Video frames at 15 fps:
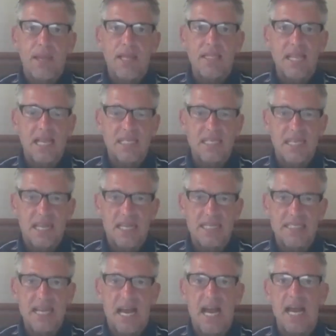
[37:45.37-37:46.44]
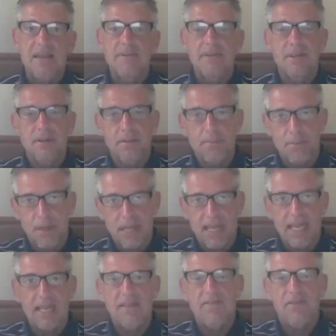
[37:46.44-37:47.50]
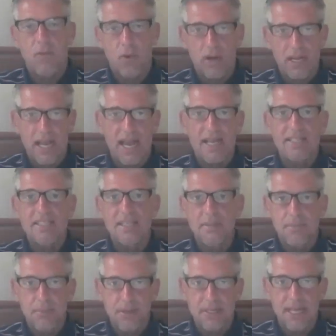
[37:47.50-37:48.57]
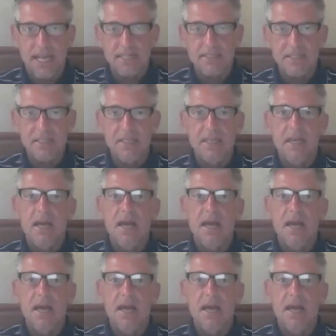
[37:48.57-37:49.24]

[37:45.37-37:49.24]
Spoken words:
It takes a lot of time to plan and forecast and predict.